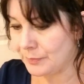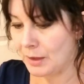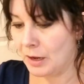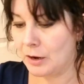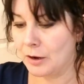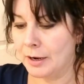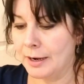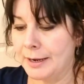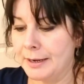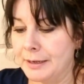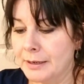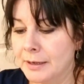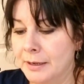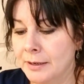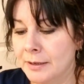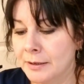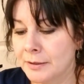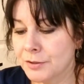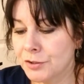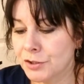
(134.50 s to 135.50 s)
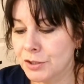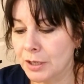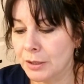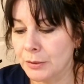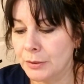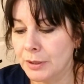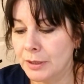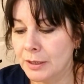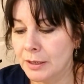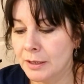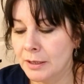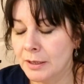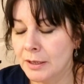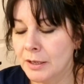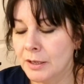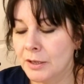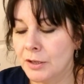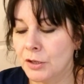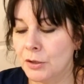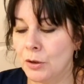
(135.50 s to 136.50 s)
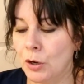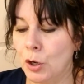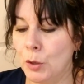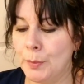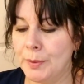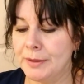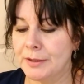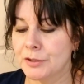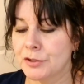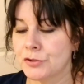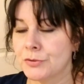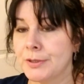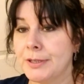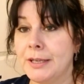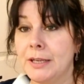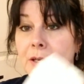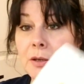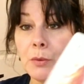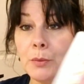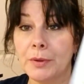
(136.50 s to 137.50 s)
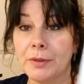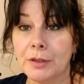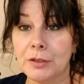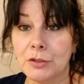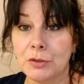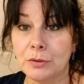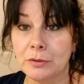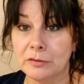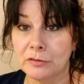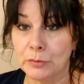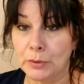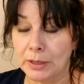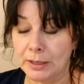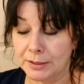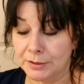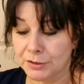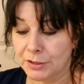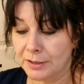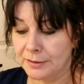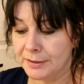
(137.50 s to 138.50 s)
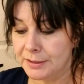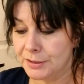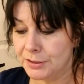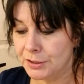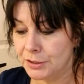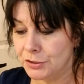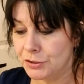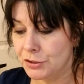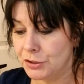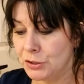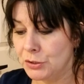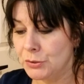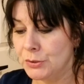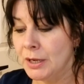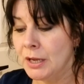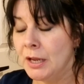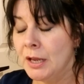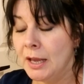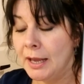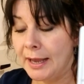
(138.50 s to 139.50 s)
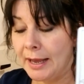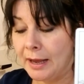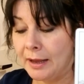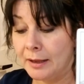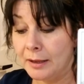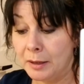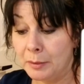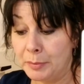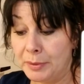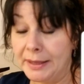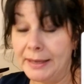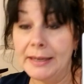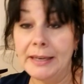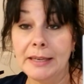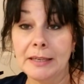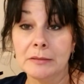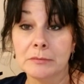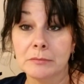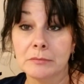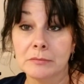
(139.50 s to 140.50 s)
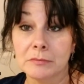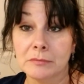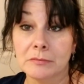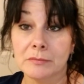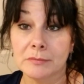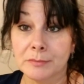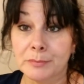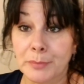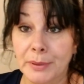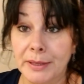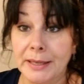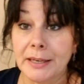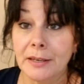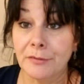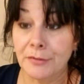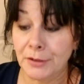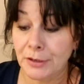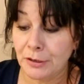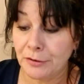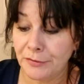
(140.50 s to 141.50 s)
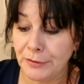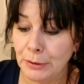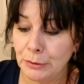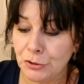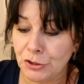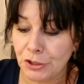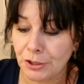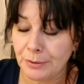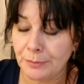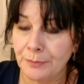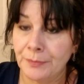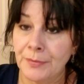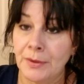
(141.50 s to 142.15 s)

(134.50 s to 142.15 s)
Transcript: All right, so. You open this reading with the Two of Wands. This is you uh, planning planning for your future,